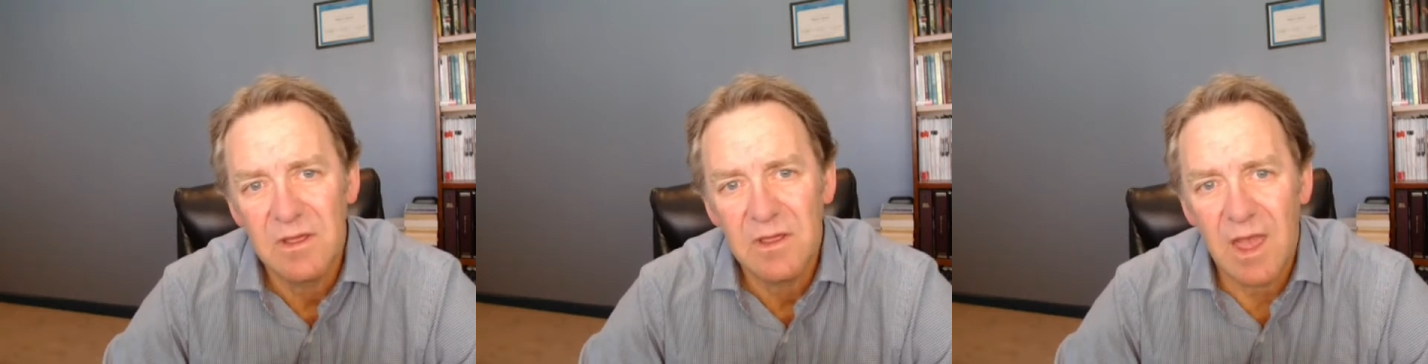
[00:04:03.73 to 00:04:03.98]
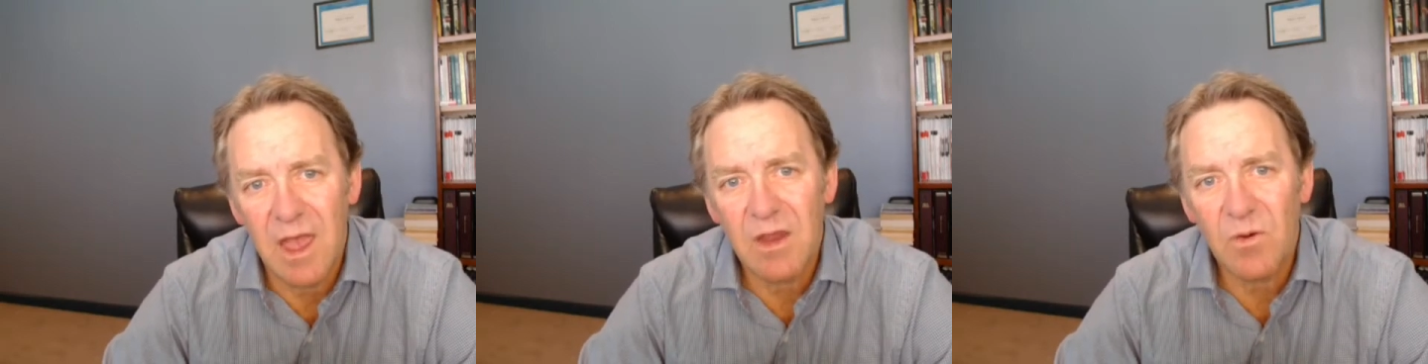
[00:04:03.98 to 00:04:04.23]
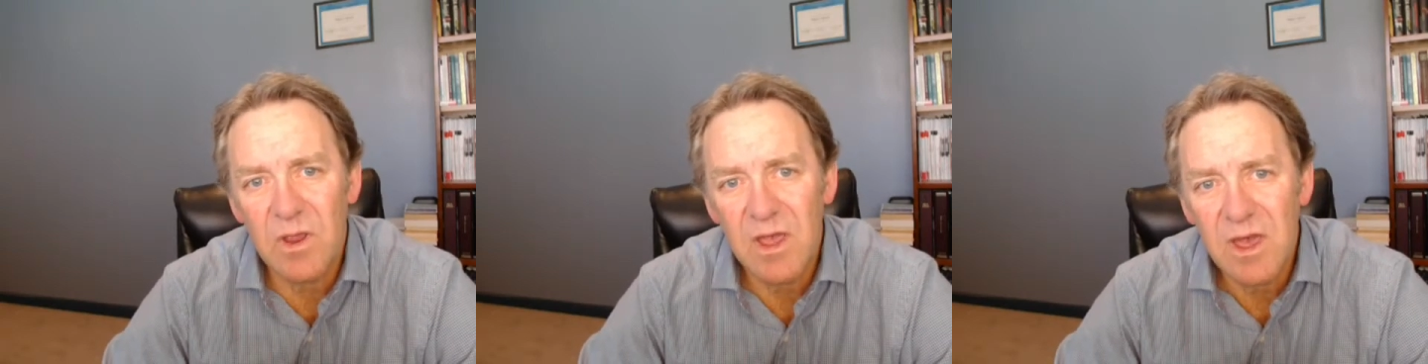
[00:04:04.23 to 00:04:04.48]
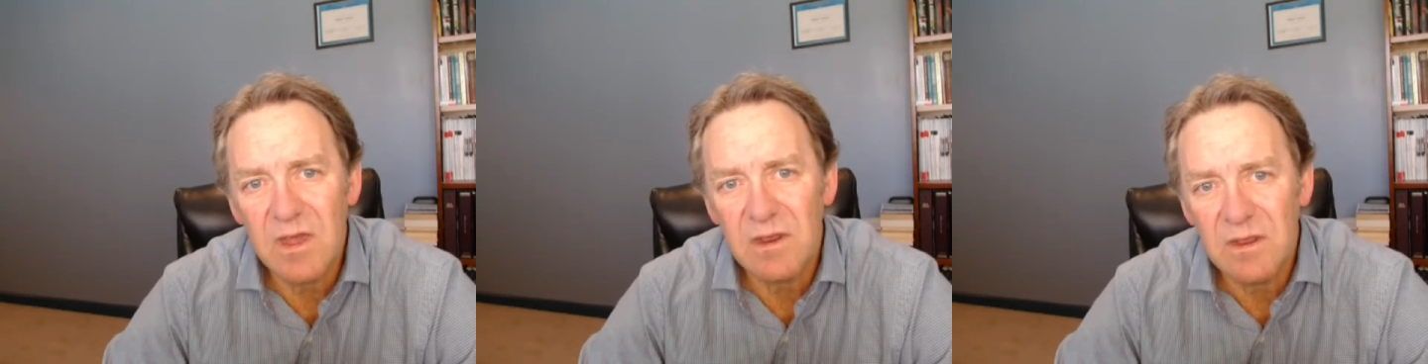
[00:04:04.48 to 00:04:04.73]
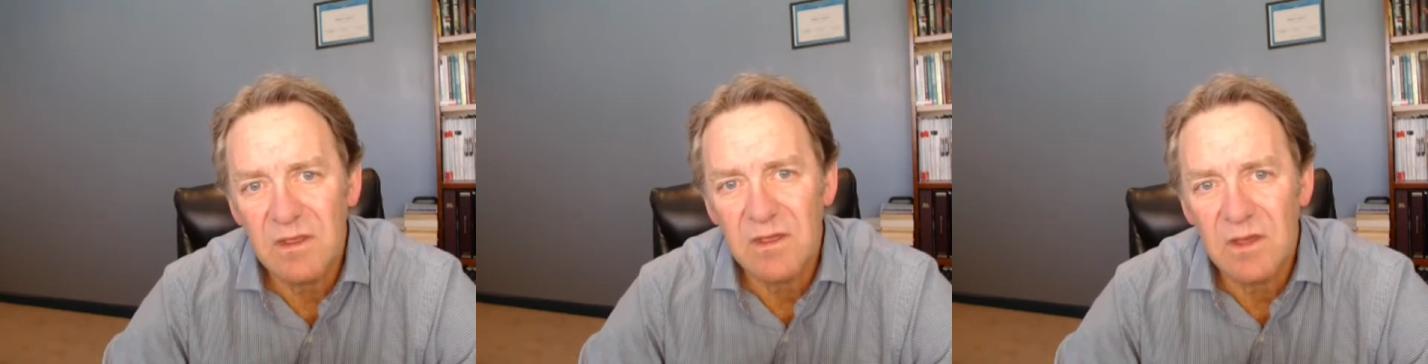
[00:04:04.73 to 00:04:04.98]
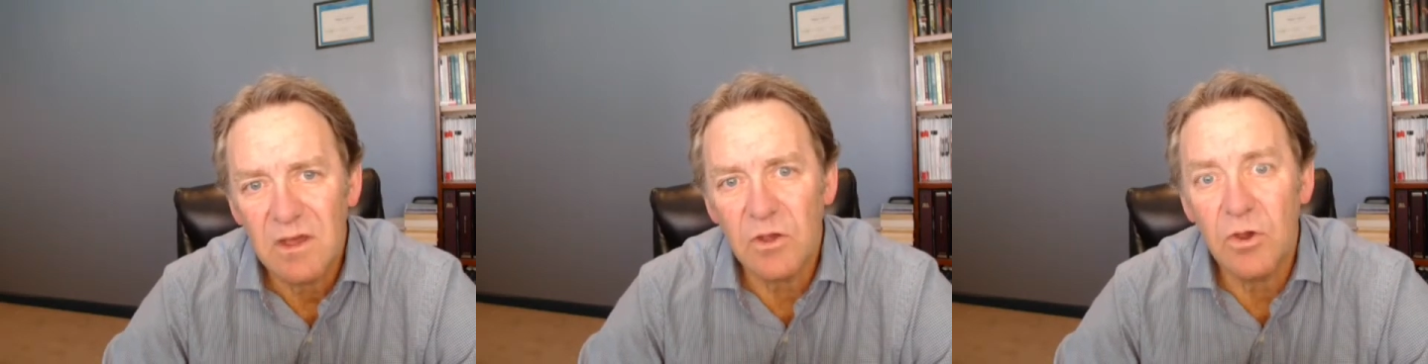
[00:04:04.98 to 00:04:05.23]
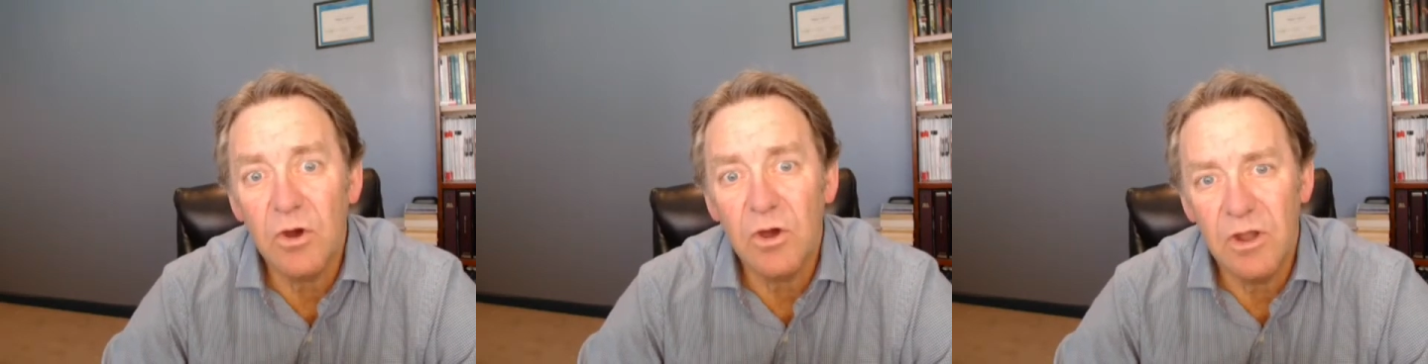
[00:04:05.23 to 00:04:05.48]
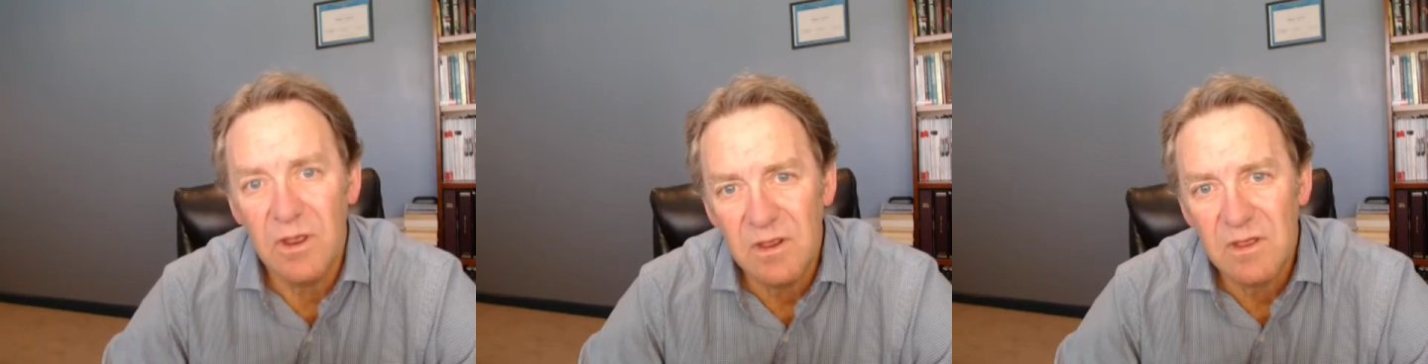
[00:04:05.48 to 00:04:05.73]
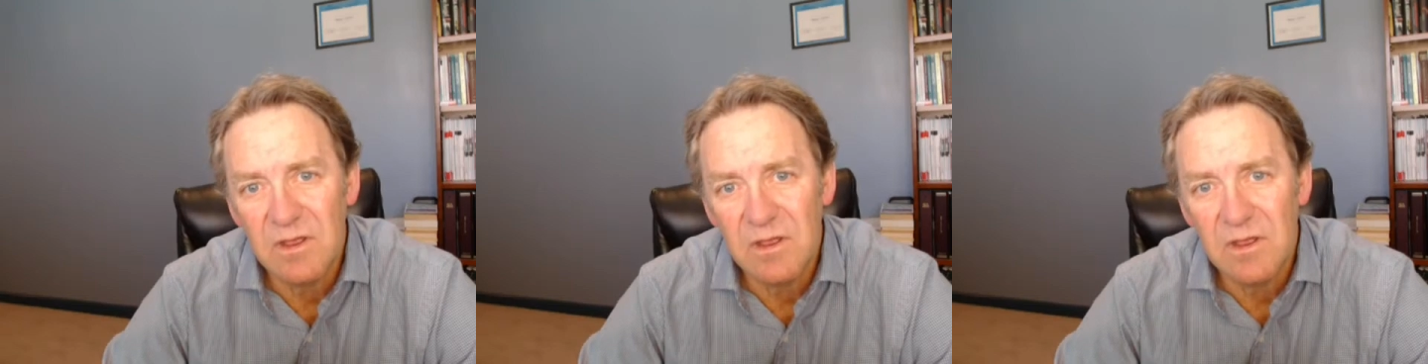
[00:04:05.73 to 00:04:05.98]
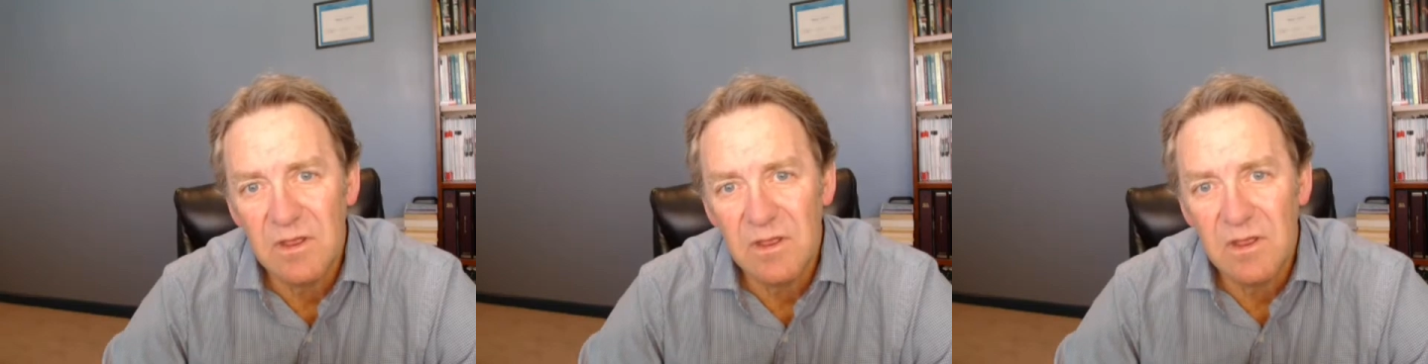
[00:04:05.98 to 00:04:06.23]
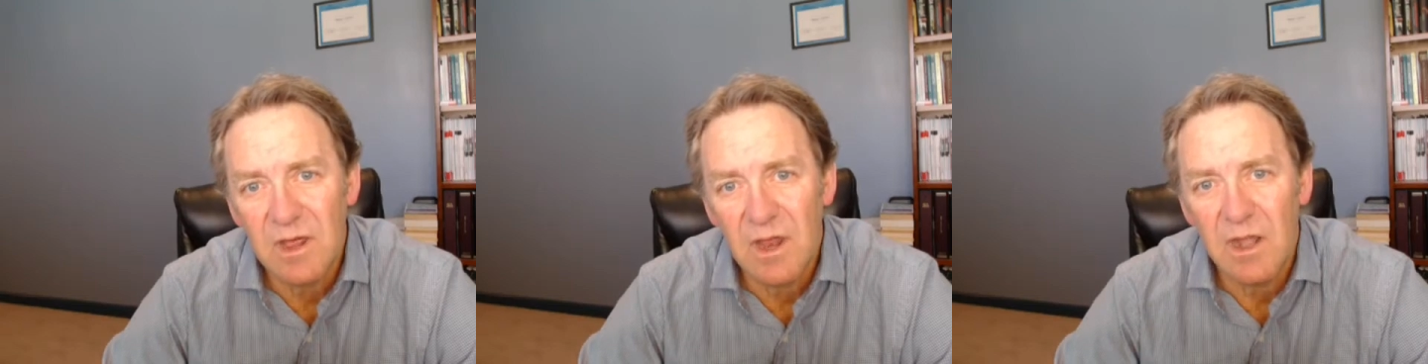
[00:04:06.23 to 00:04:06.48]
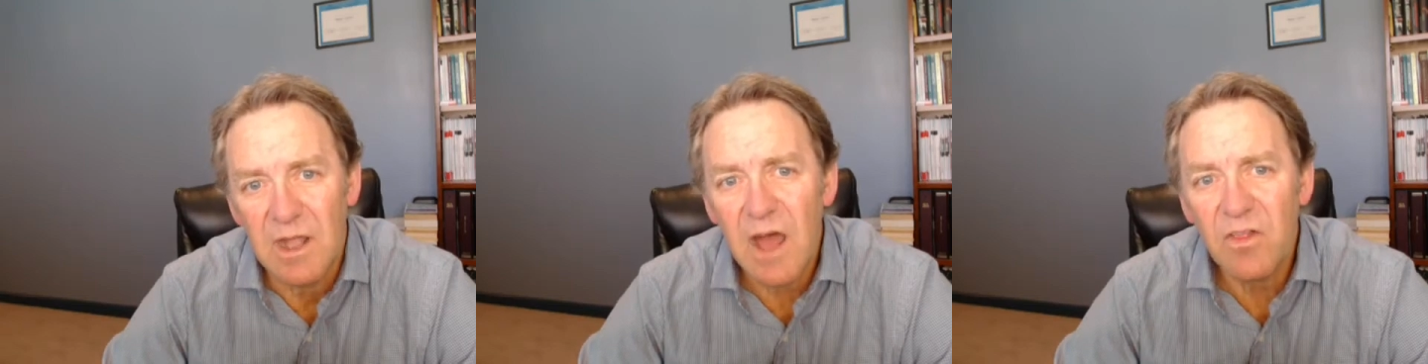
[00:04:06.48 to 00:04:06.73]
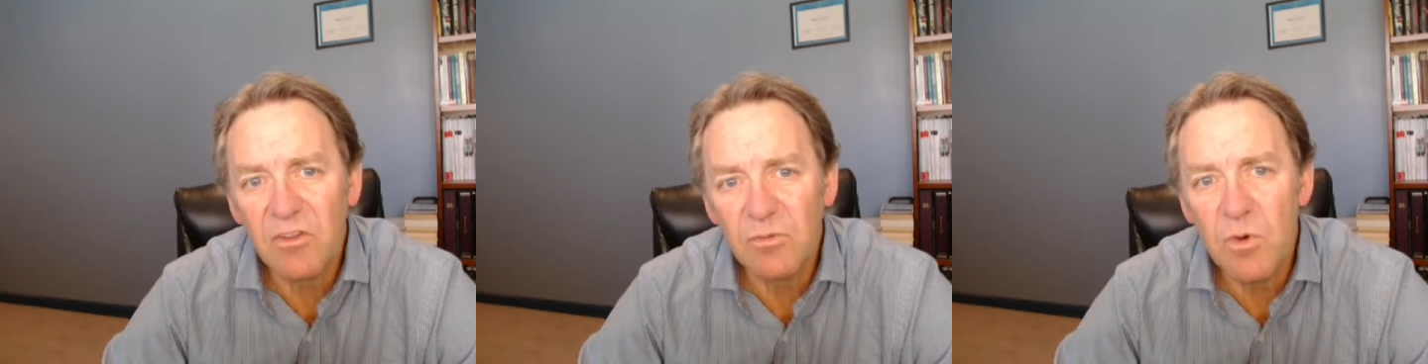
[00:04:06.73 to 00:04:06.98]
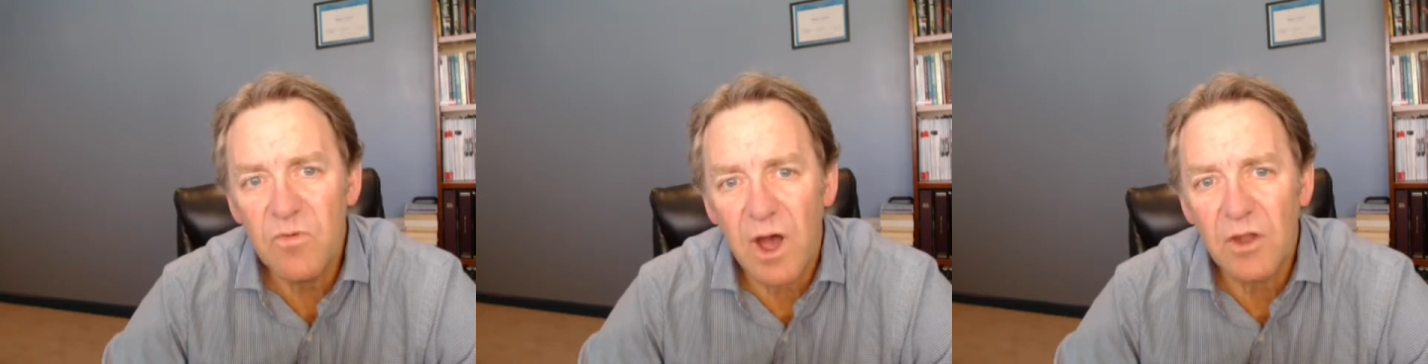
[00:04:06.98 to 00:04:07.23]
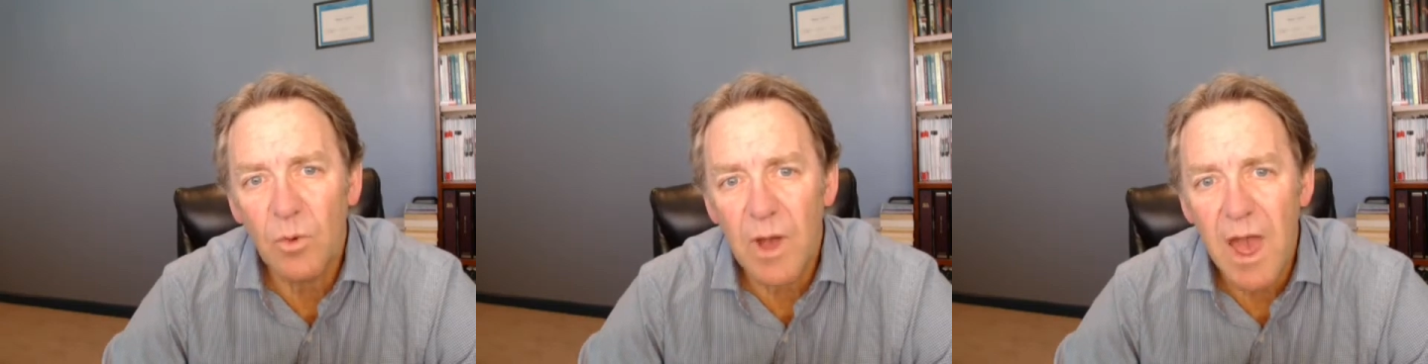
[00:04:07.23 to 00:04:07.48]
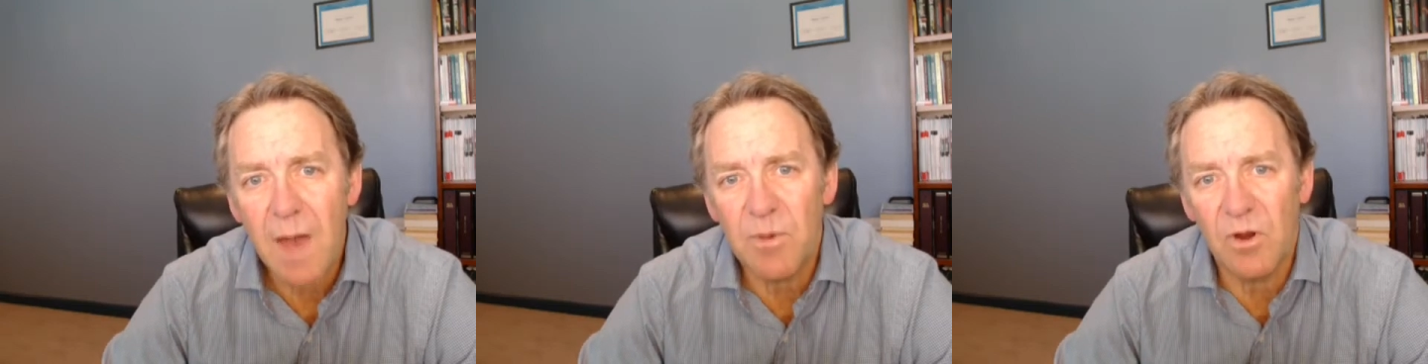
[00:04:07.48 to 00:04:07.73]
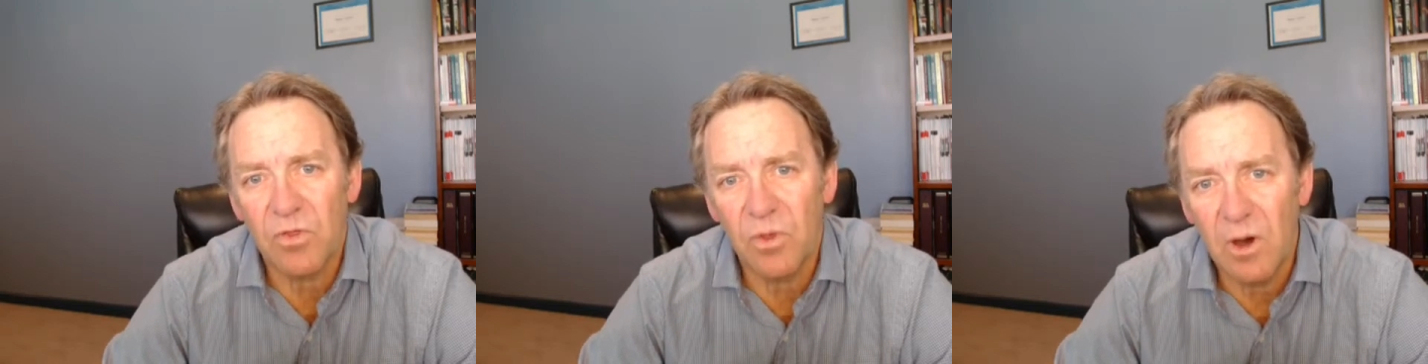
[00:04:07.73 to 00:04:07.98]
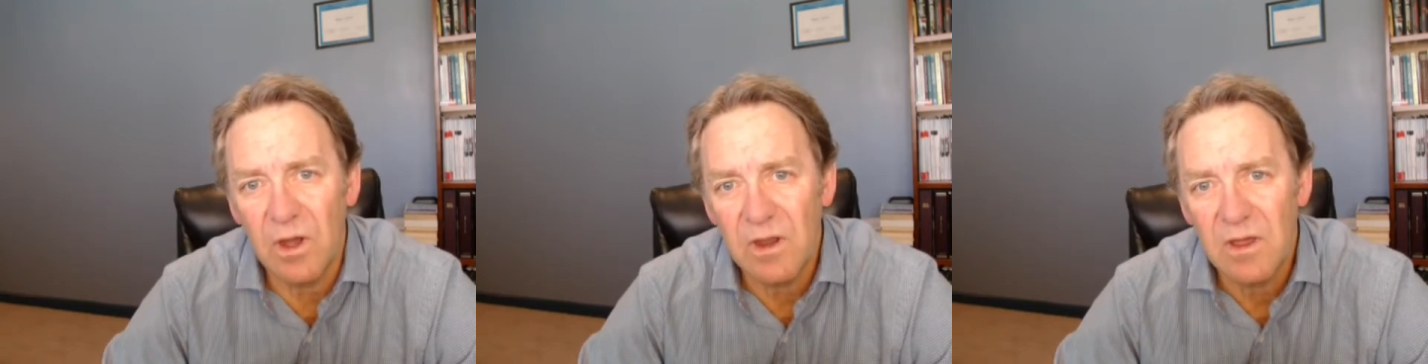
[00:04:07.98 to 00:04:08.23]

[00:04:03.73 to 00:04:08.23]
Angry yet? Good. Now let's move on to a happier thought.